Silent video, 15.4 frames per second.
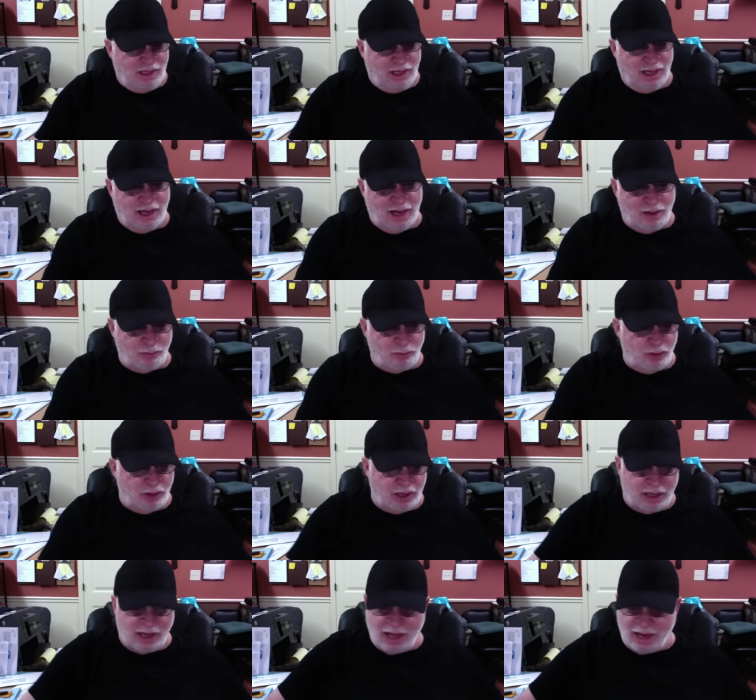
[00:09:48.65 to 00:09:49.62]
And I'm
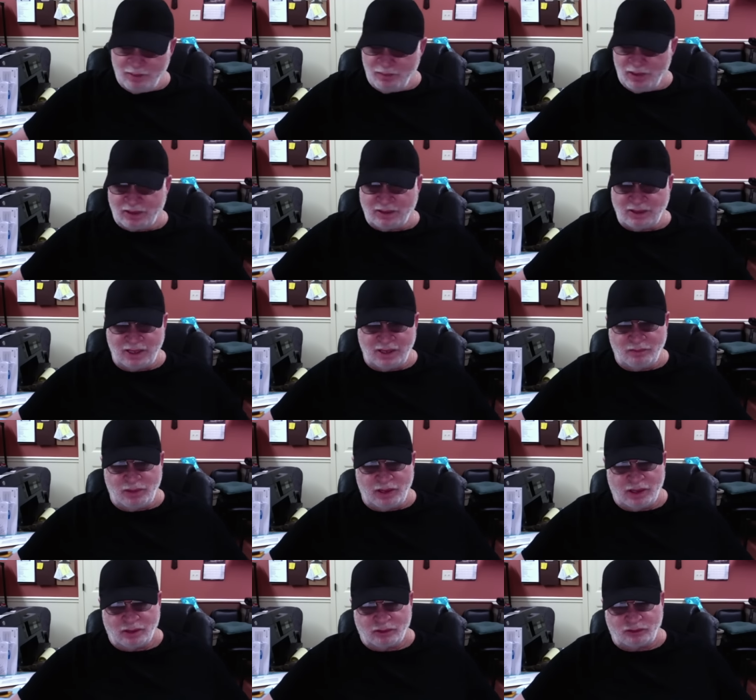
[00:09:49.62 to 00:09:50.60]
running out of my 10
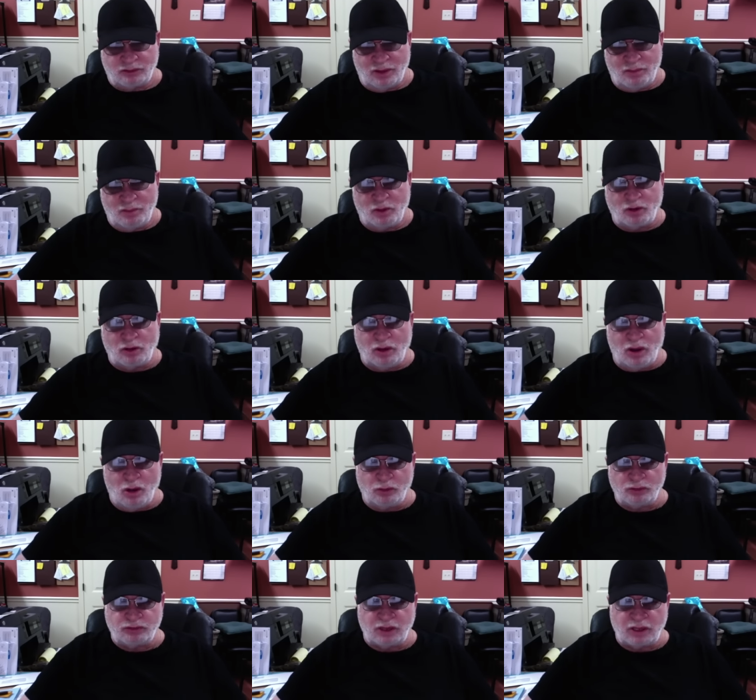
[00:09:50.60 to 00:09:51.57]
minutes, so I'm going to
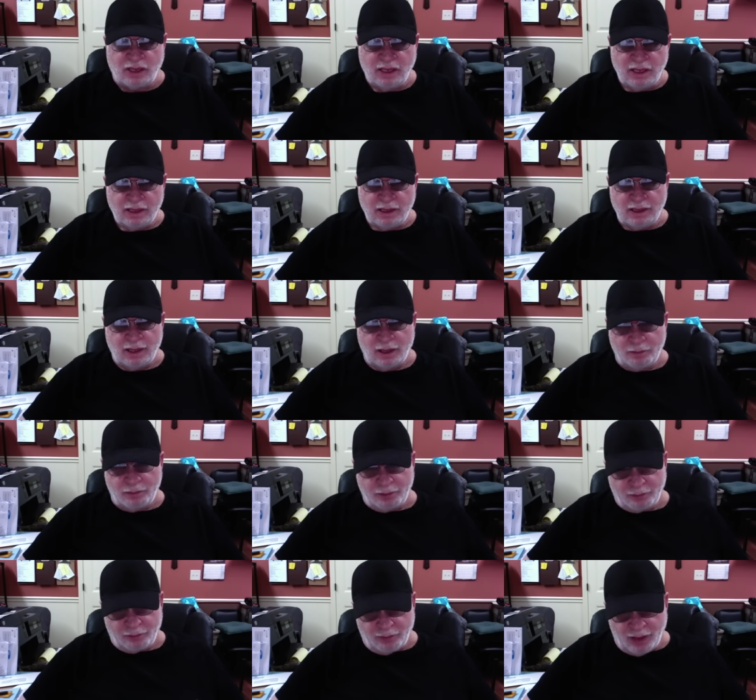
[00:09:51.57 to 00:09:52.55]
close it and I'll be
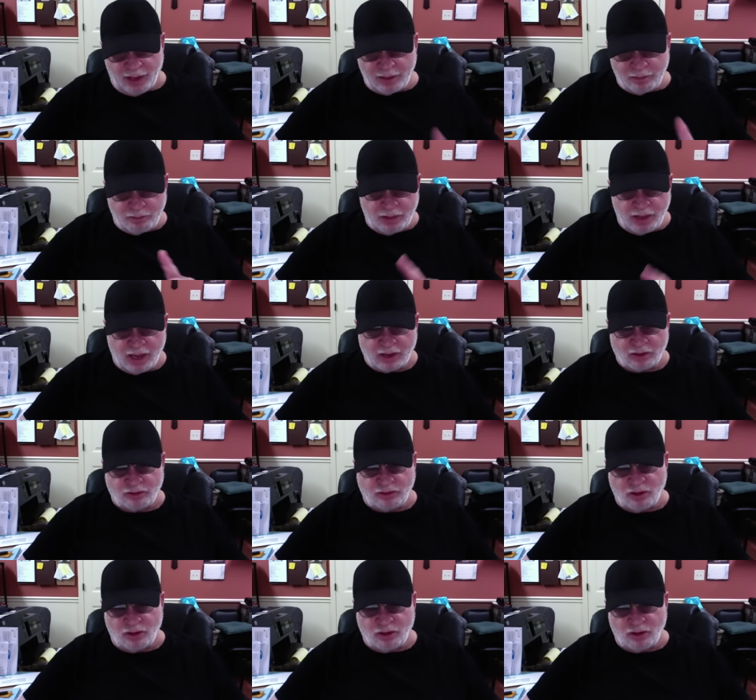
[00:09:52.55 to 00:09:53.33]
right back.